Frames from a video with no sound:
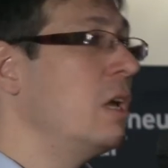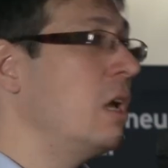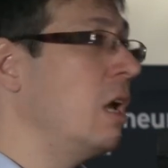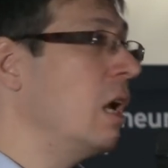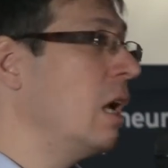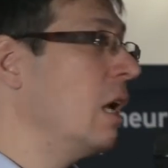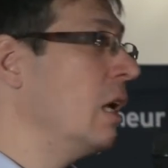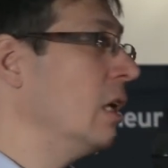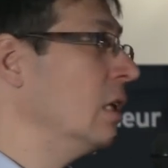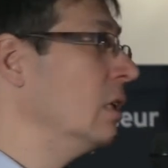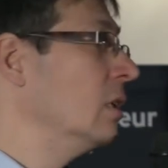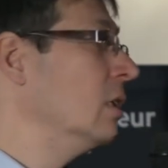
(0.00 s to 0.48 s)

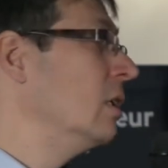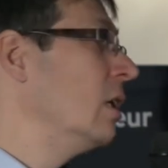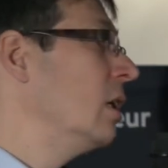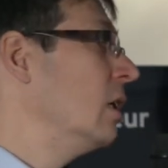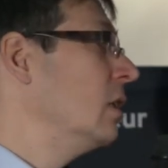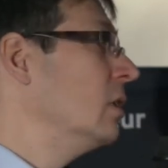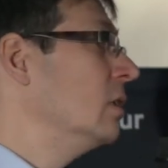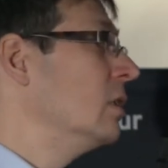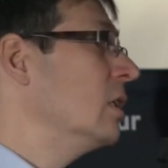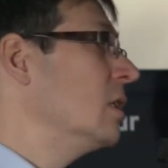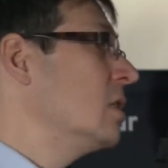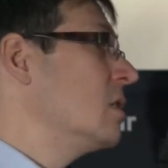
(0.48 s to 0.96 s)
And
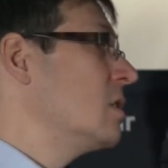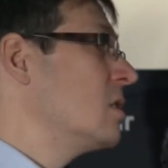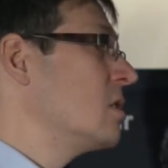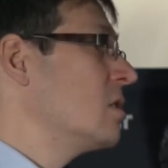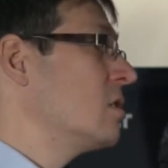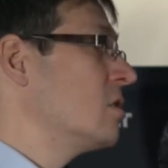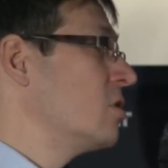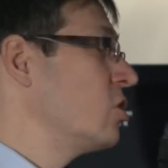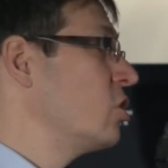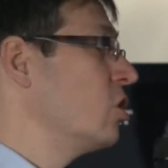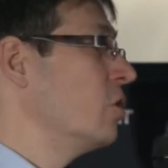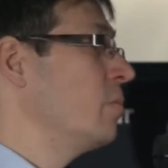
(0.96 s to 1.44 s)
it
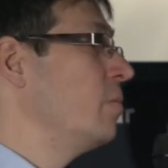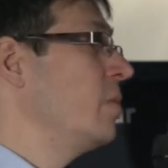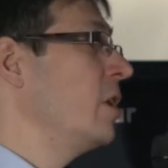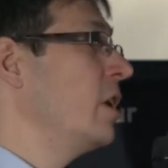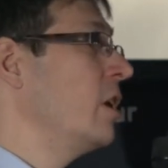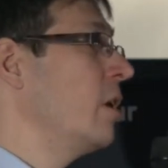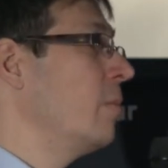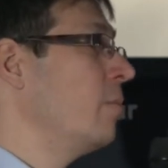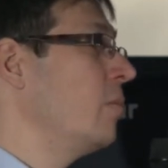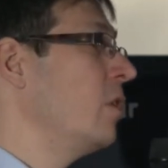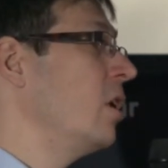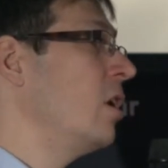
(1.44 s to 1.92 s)
should
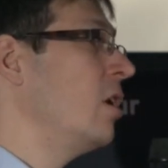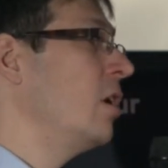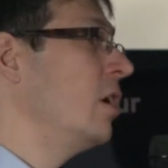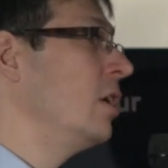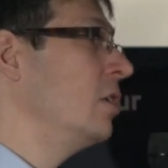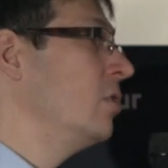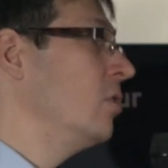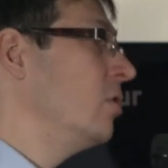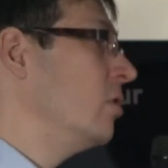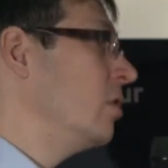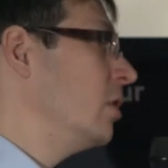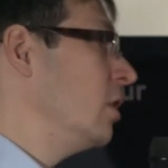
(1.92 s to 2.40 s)
be
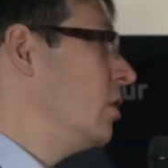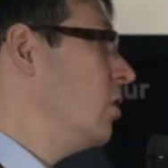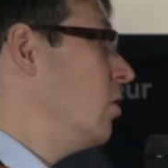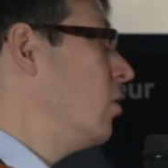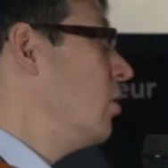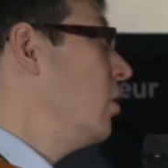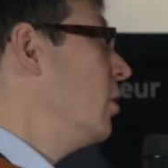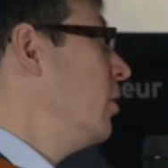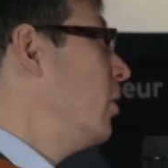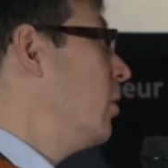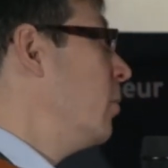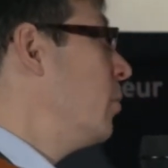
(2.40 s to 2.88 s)
applied in
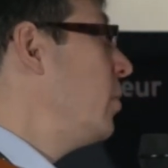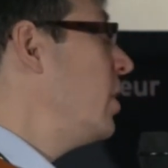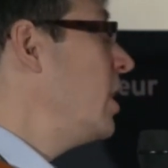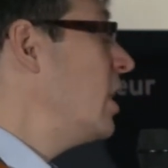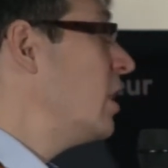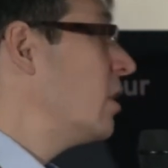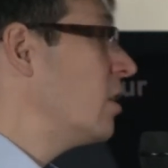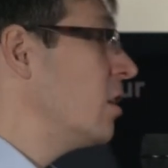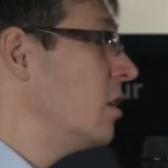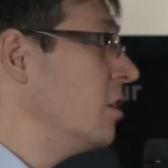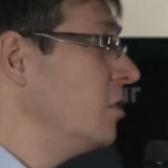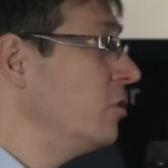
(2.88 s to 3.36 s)
all
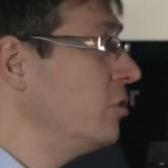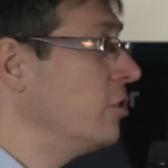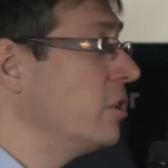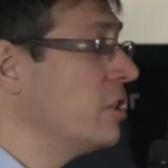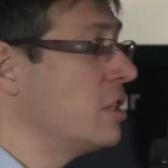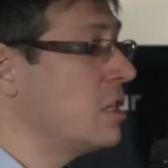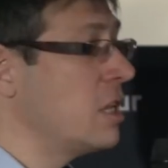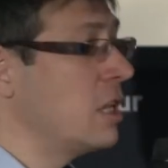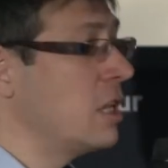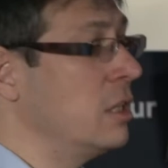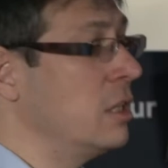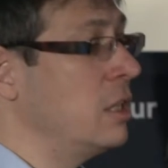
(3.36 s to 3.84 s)
European
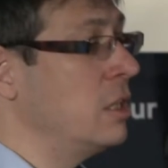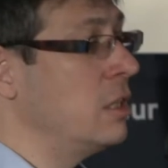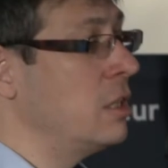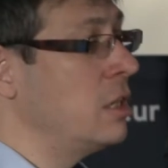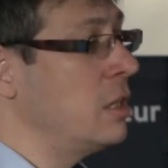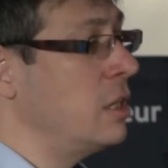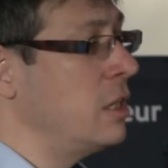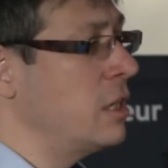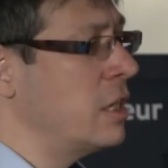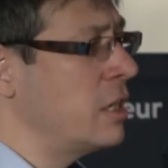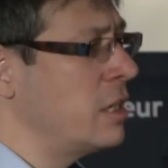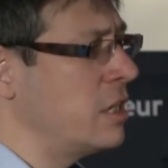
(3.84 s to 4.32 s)
countries,
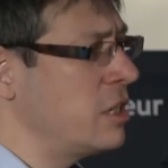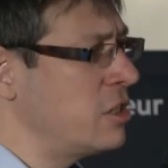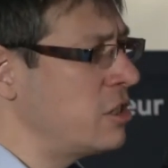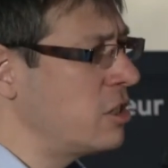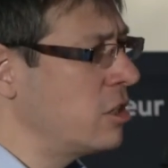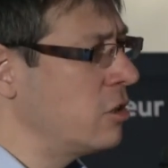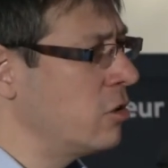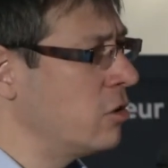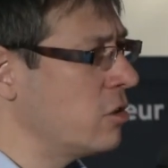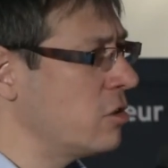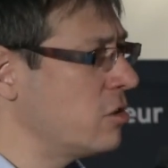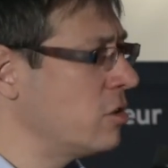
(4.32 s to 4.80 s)
in
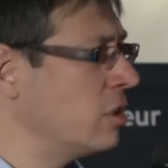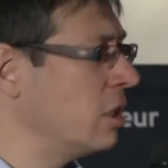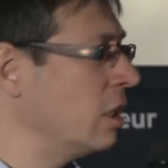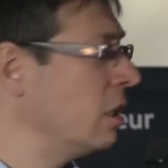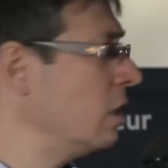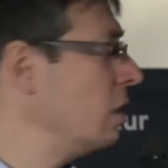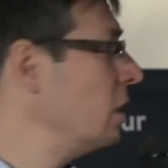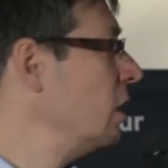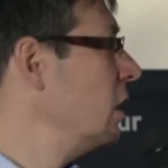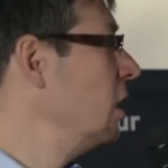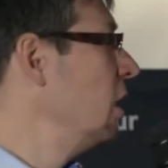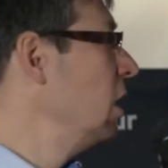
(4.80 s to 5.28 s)
addition also
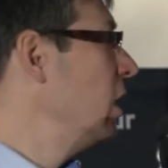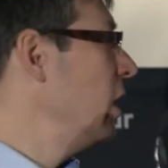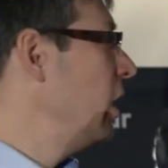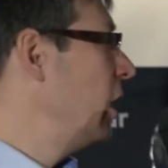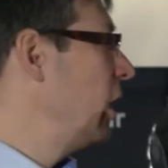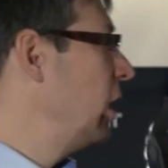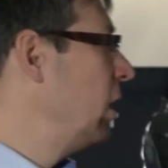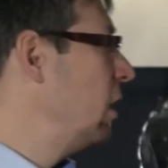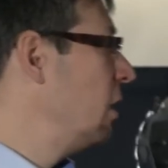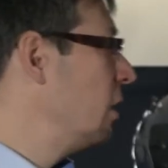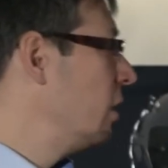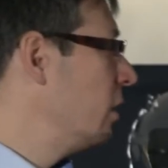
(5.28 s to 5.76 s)

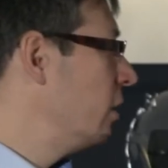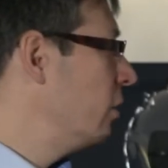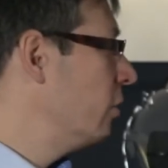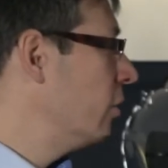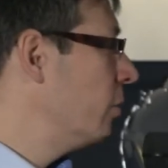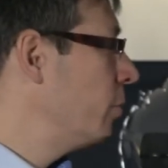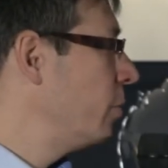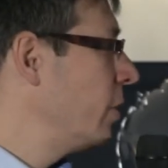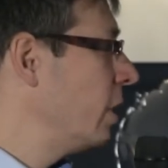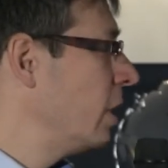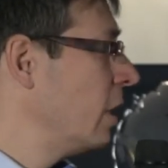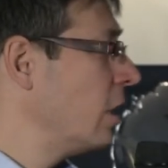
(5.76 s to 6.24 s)
in
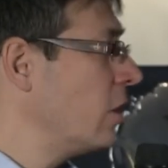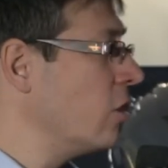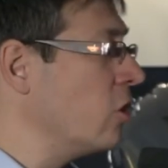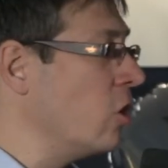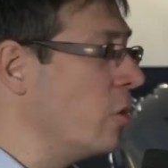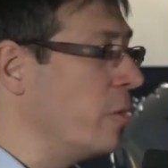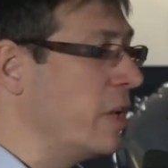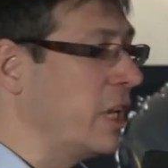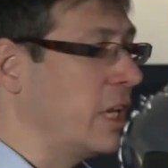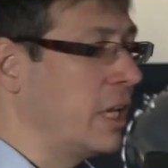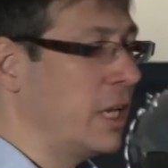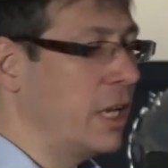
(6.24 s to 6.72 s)
European
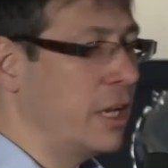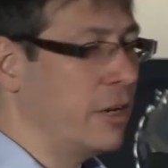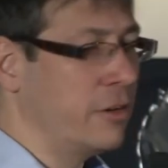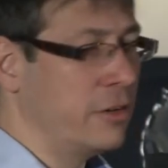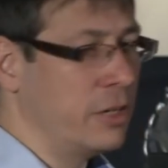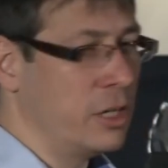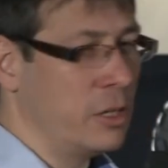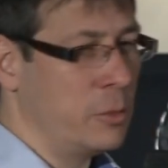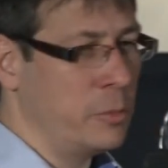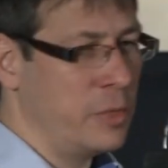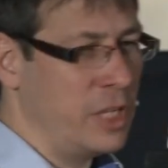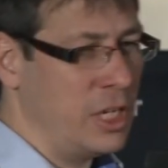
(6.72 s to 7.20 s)
Economic
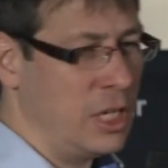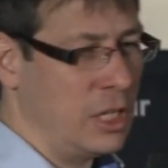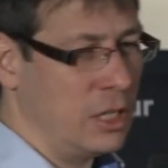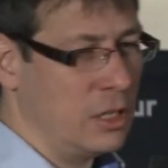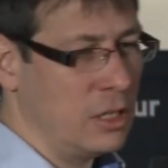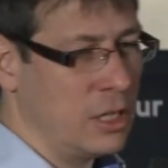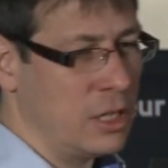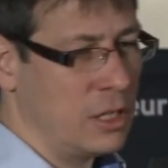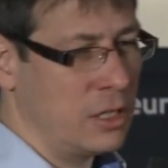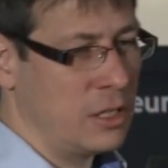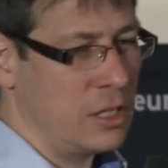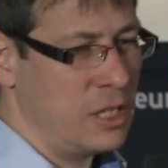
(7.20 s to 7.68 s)
Area, meaning
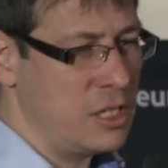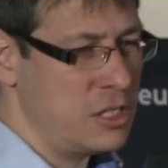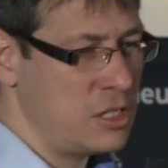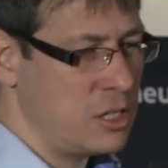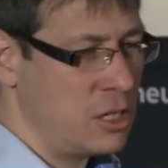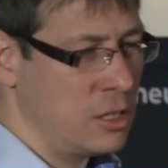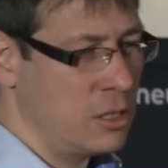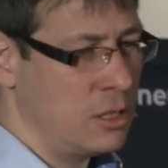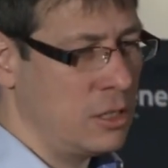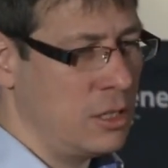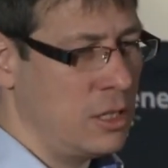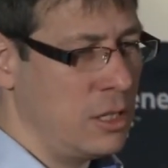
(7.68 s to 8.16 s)
like
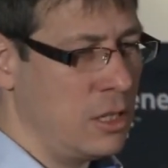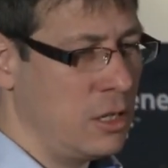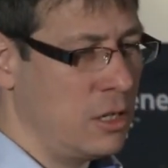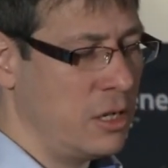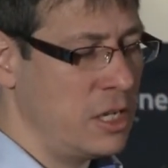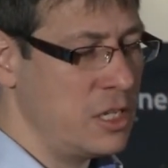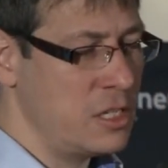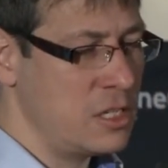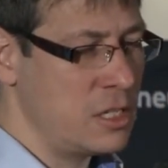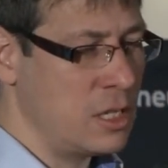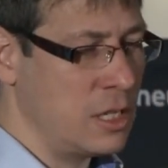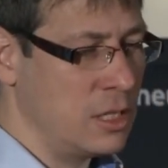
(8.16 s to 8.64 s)

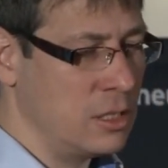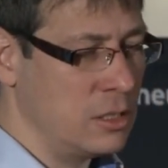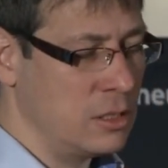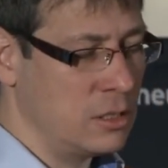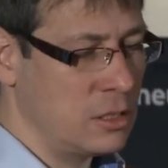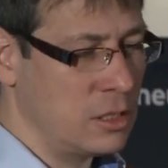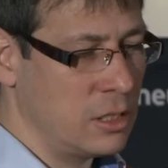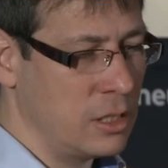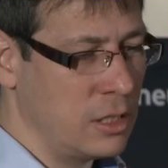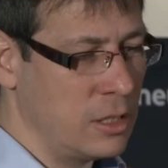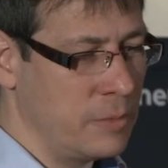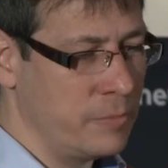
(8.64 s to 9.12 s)

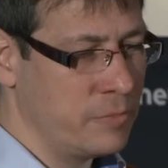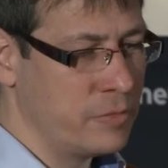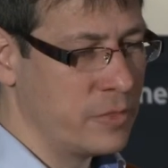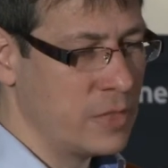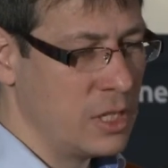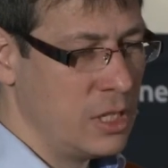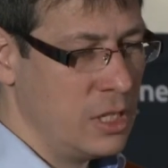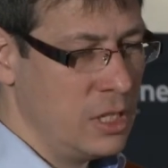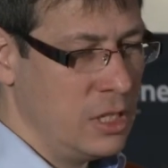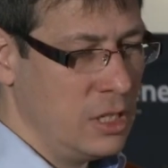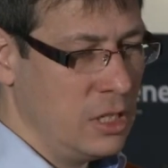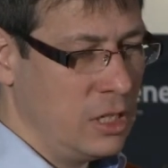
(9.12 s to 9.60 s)
Iceland,
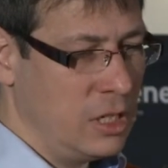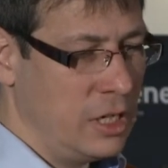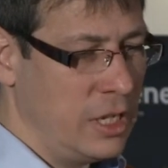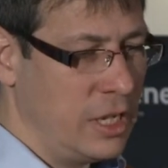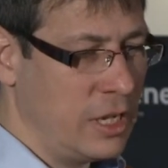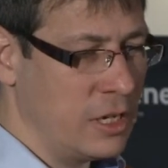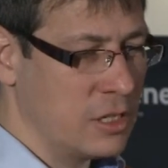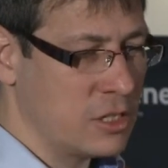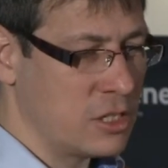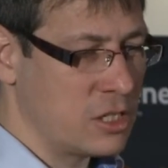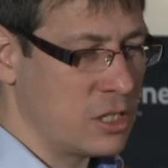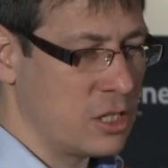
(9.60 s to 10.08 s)

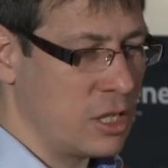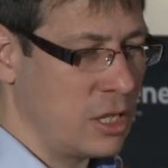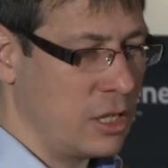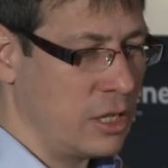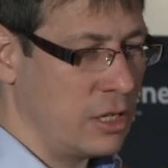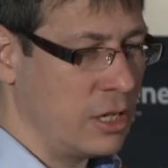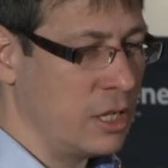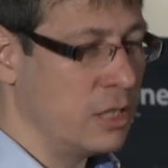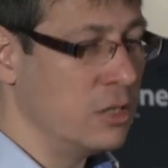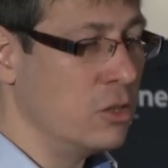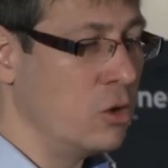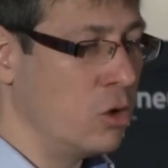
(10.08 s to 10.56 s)

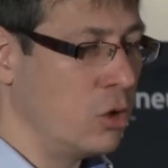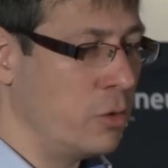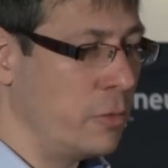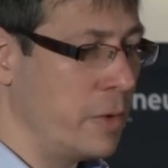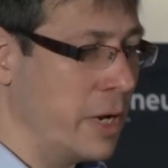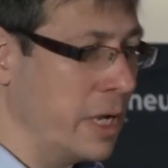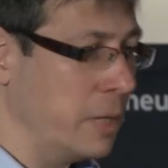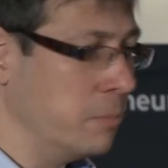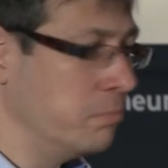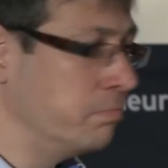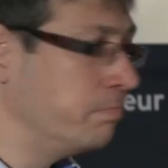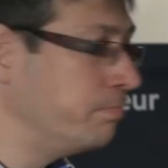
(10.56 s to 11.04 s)
Liechtenstein and
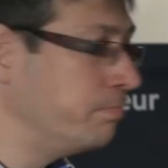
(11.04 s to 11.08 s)
Norway.